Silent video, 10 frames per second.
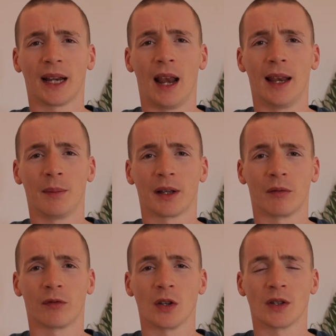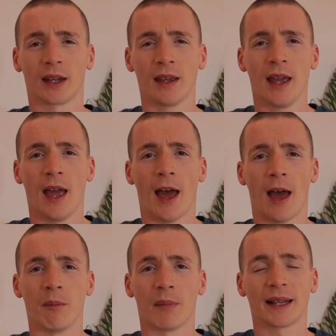and a little bit confusing.
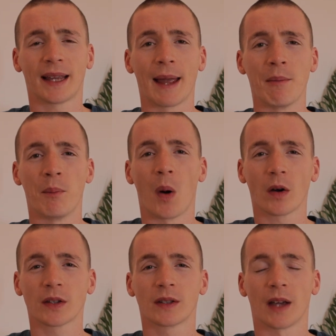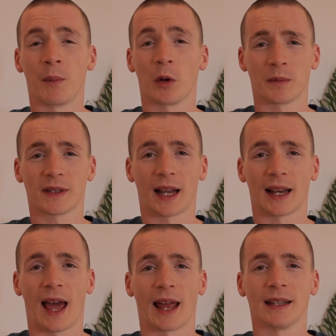Mine came boxed, I bought them
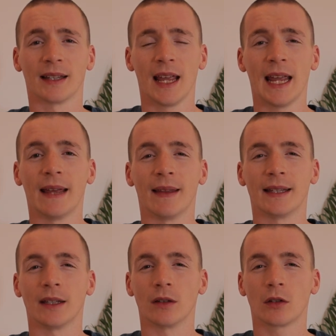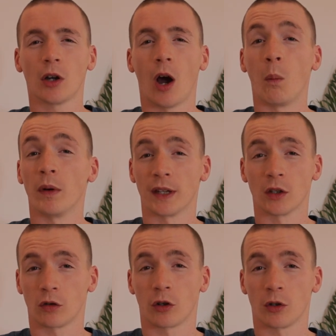second hand. They didn't come with an
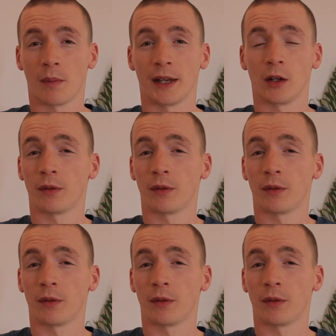instruction manual.